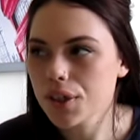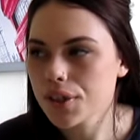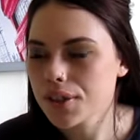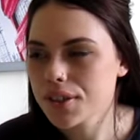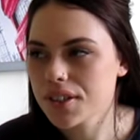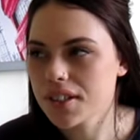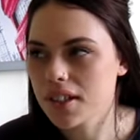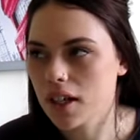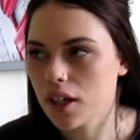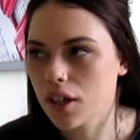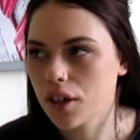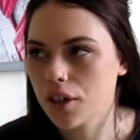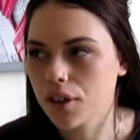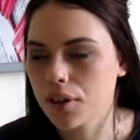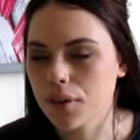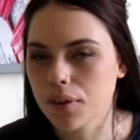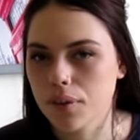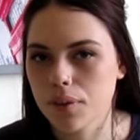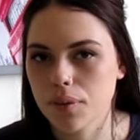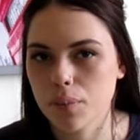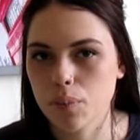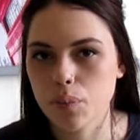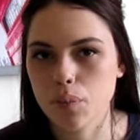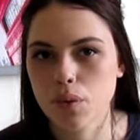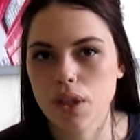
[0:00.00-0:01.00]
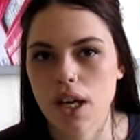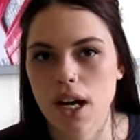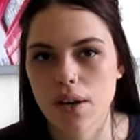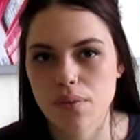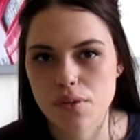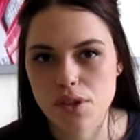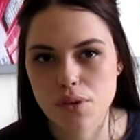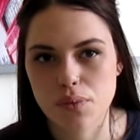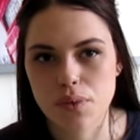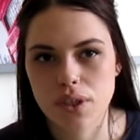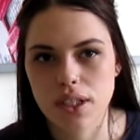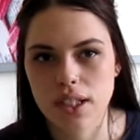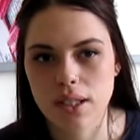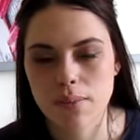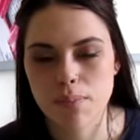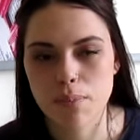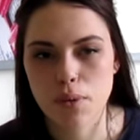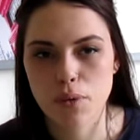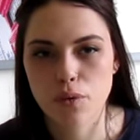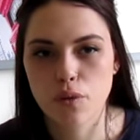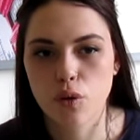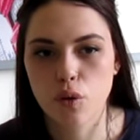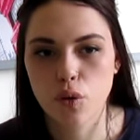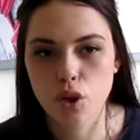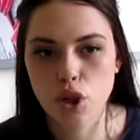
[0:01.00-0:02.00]
So you have to really,
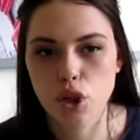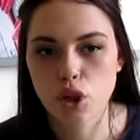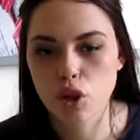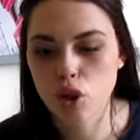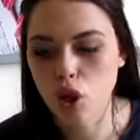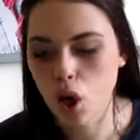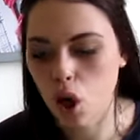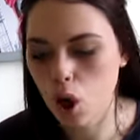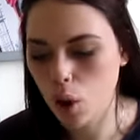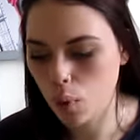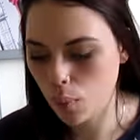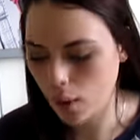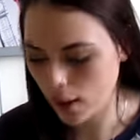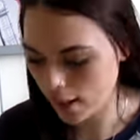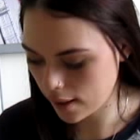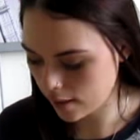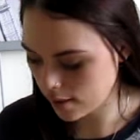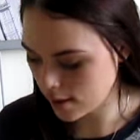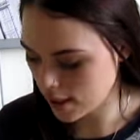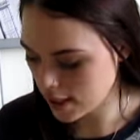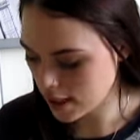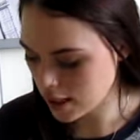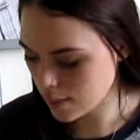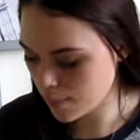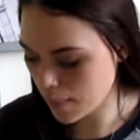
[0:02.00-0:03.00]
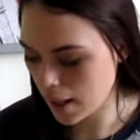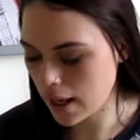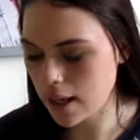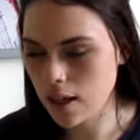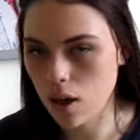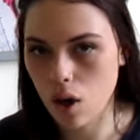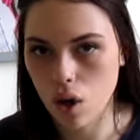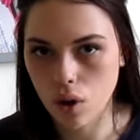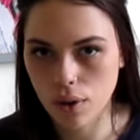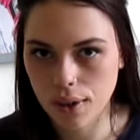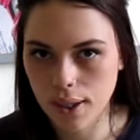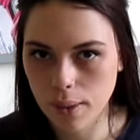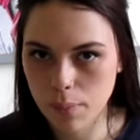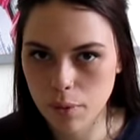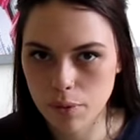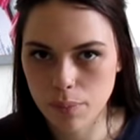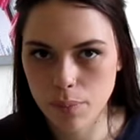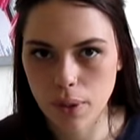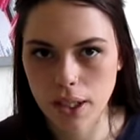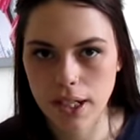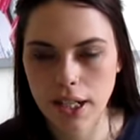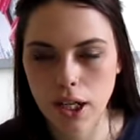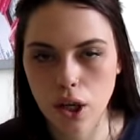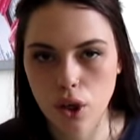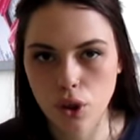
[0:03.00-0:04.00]
before you go and spend a whole heap of
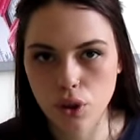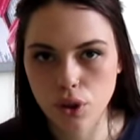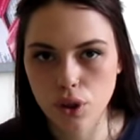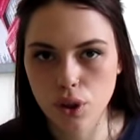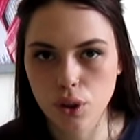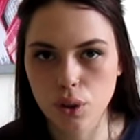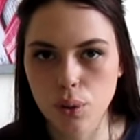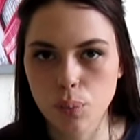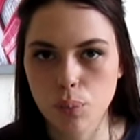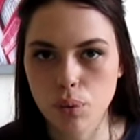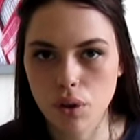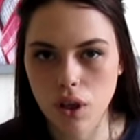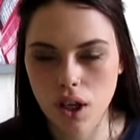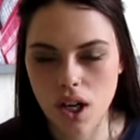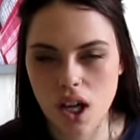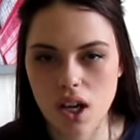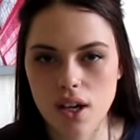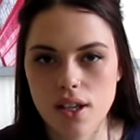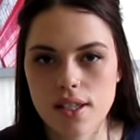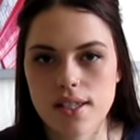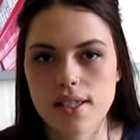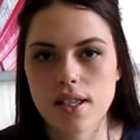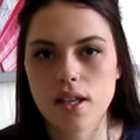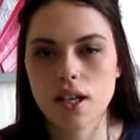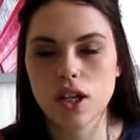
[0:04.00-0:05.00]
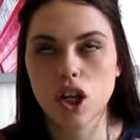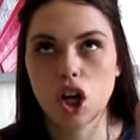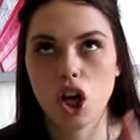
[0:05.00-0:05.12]
money on new products,